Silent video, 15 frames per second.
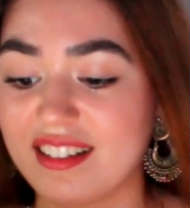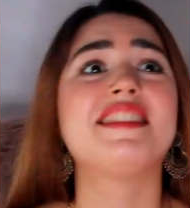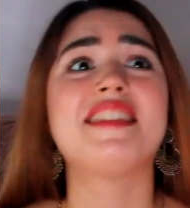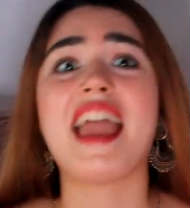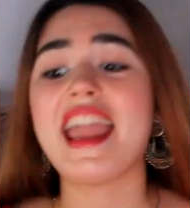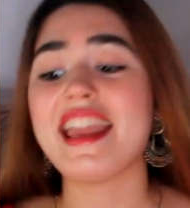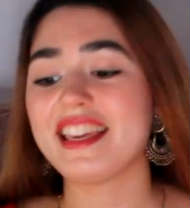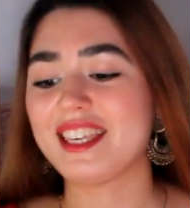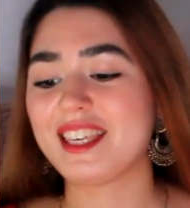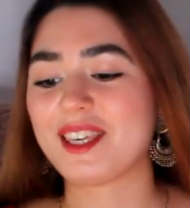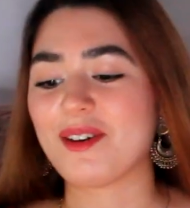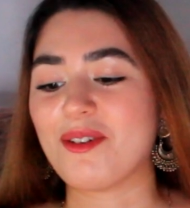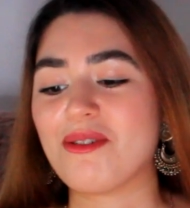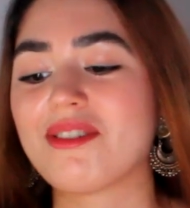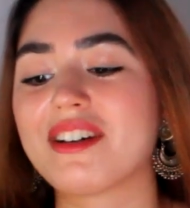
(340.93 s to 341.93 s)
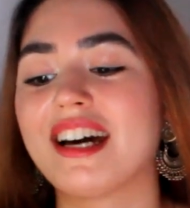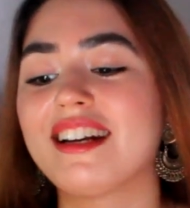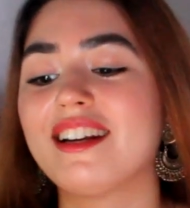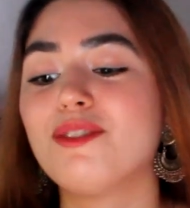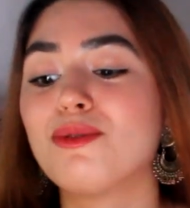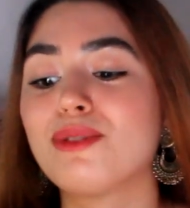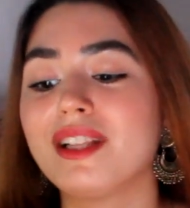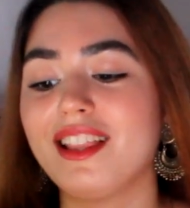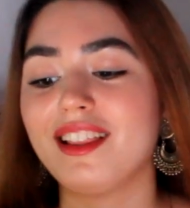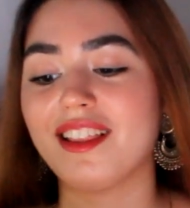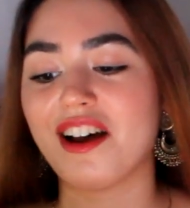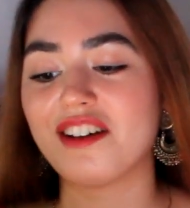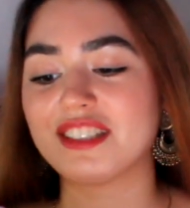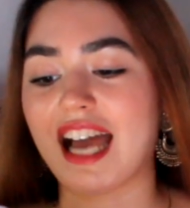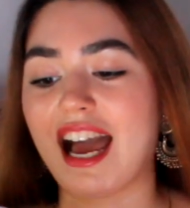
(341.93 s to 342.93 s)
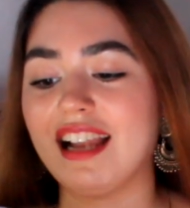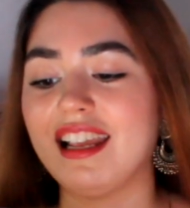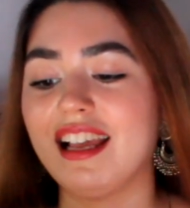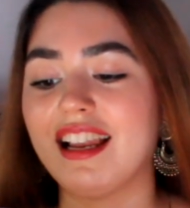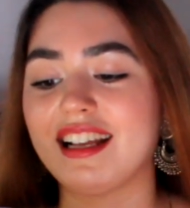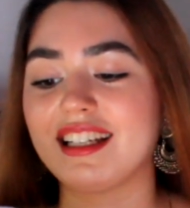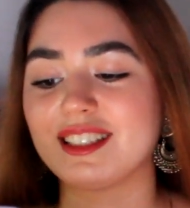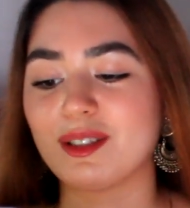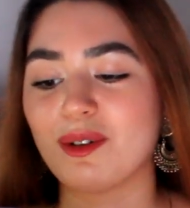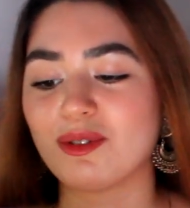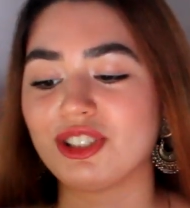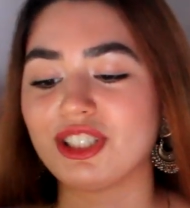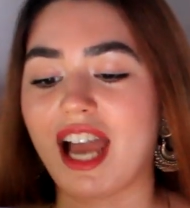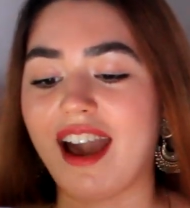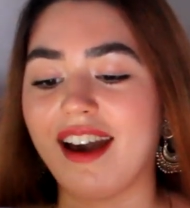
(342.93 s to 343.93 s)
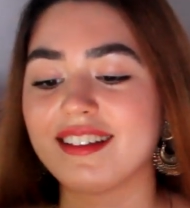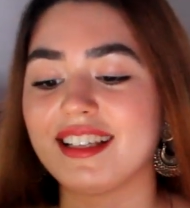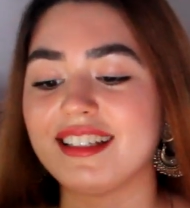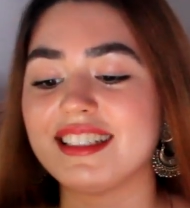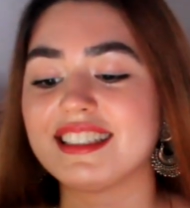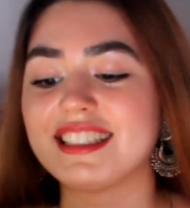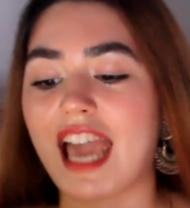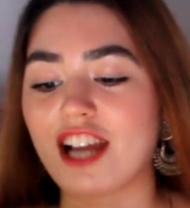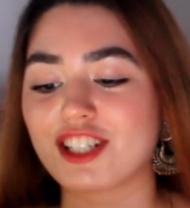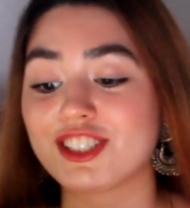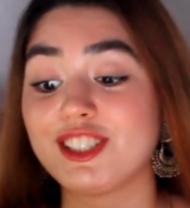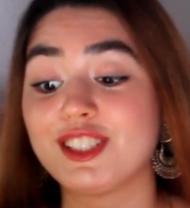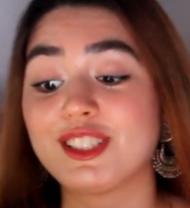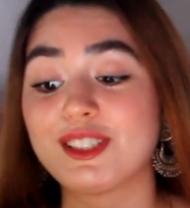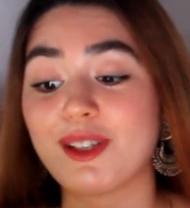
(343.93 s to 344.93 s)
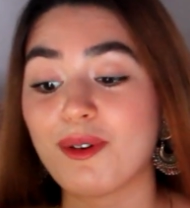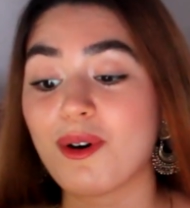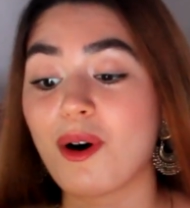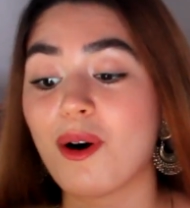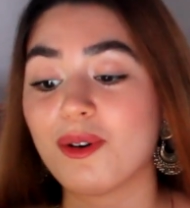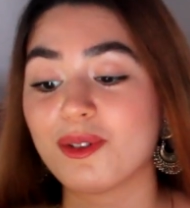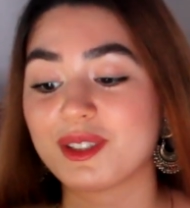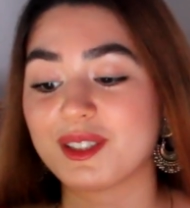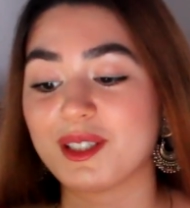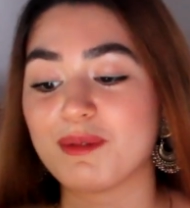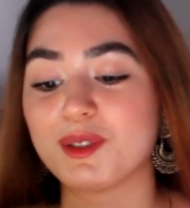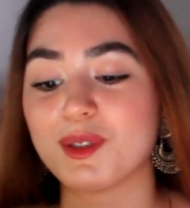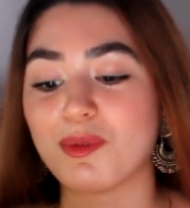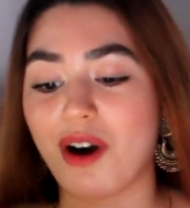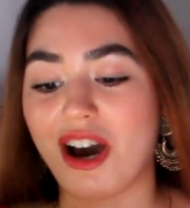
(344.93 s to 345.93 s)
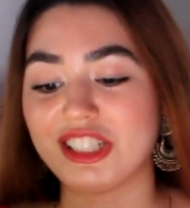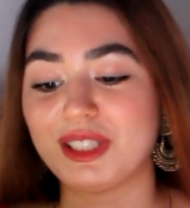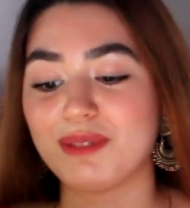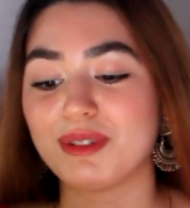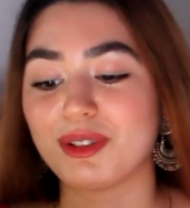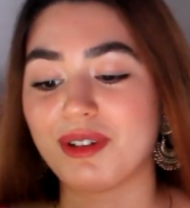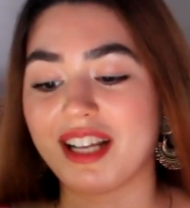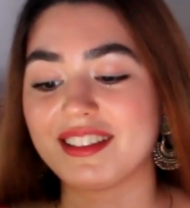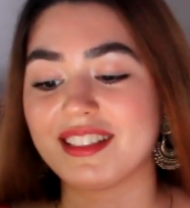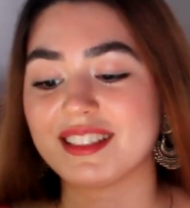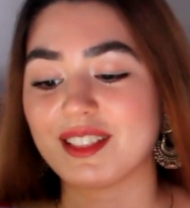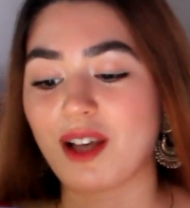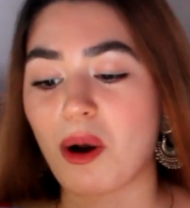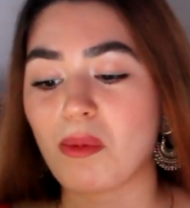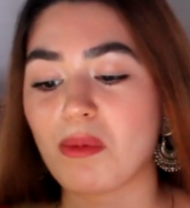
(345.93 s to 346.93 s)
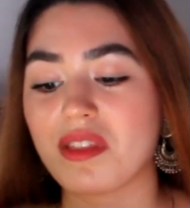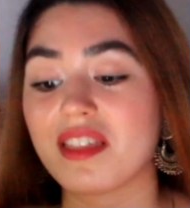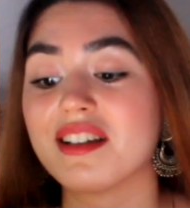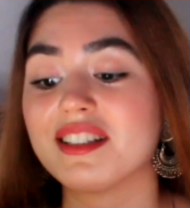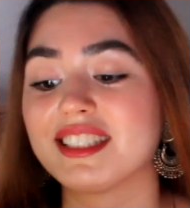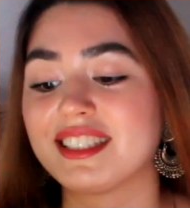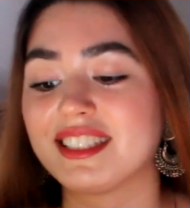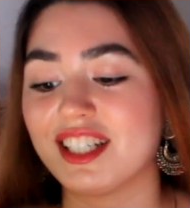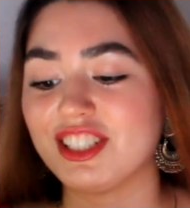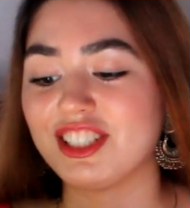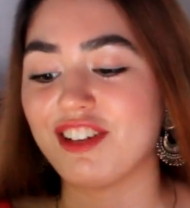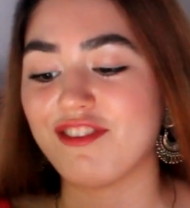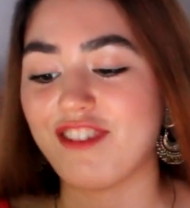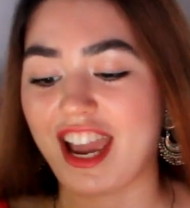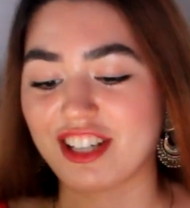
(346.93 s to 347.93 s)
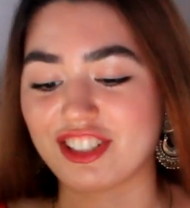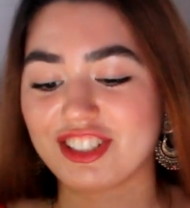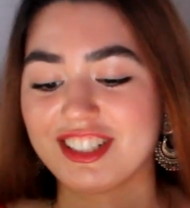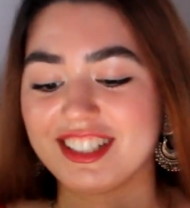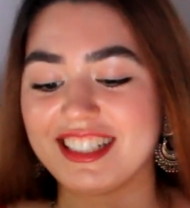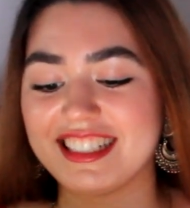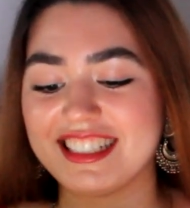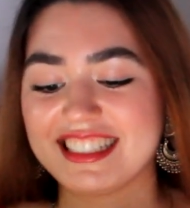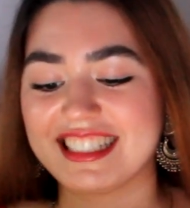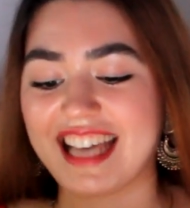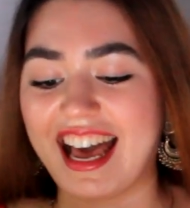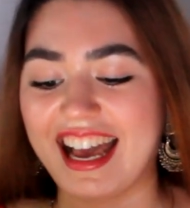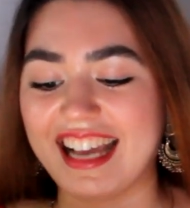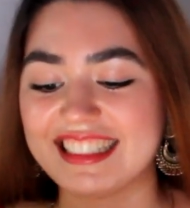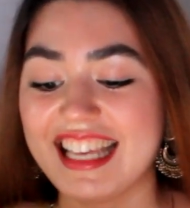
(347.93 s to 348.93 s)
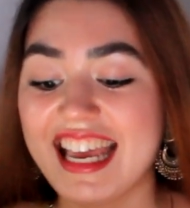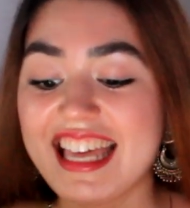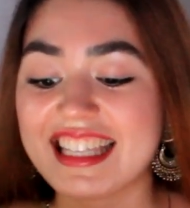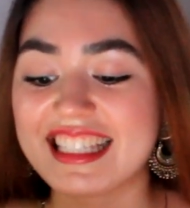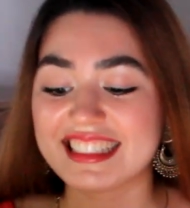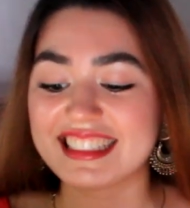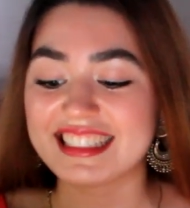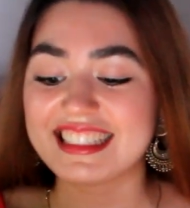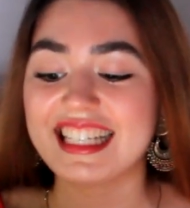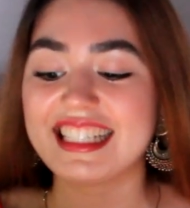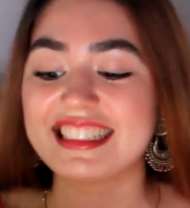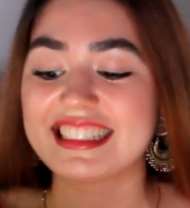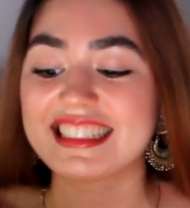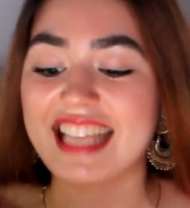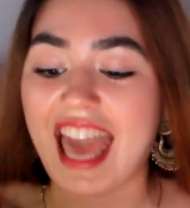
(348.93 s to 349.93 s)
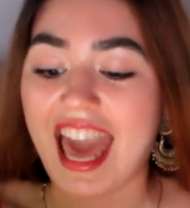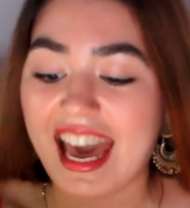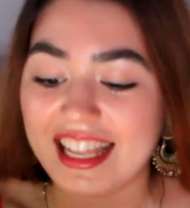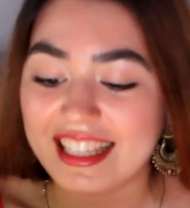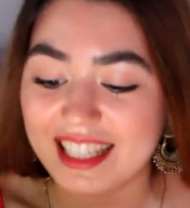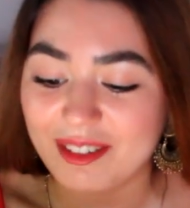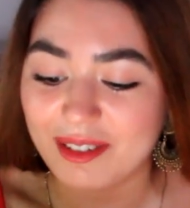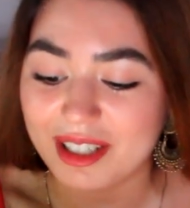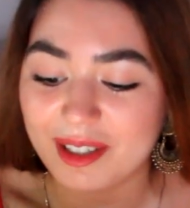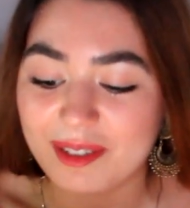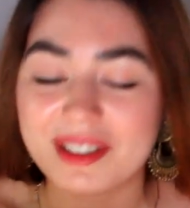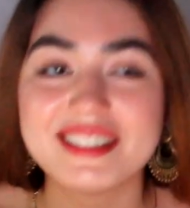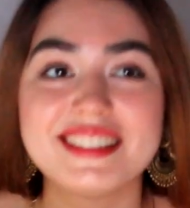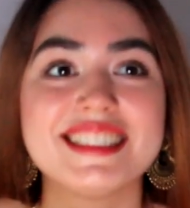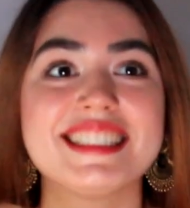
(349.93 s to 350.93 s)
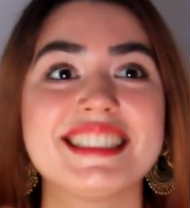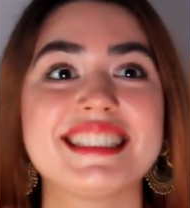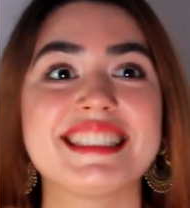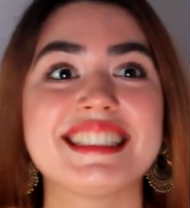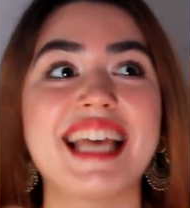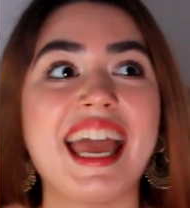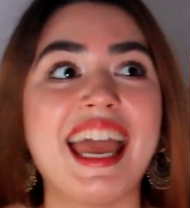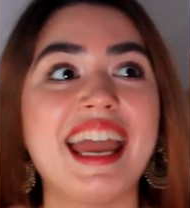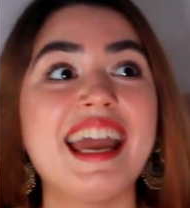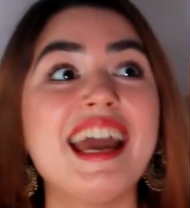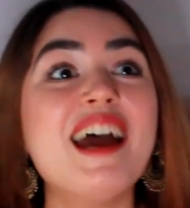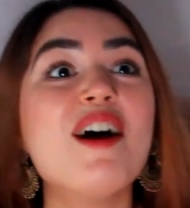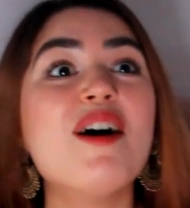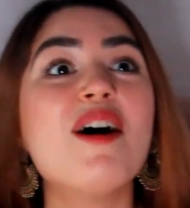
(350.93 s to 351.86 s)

Thank you. Karan really loves Alia like his own child, and it's actually so wholesome to watch him direct the song with such affection in his eyes. This is exactly what I wanted to say.